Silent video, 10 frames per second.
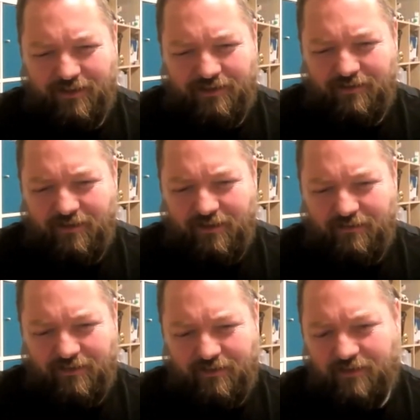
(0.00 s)
that's not
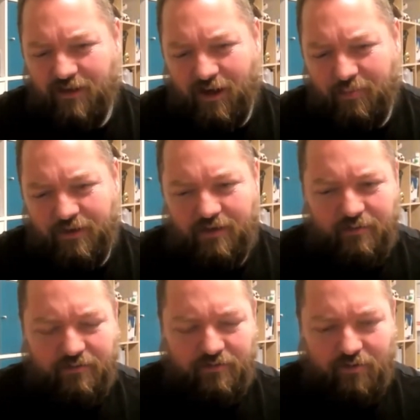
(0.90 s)
even the topic I
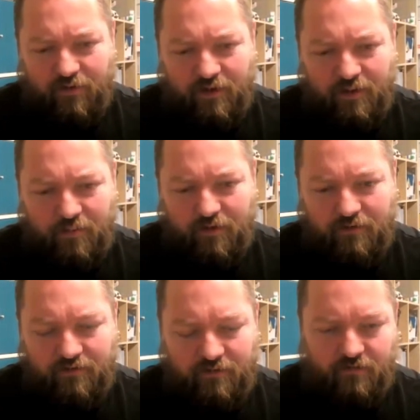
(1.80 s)
was talking
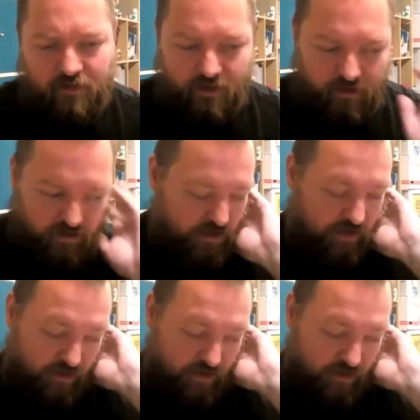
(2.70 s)
about, stuff like that.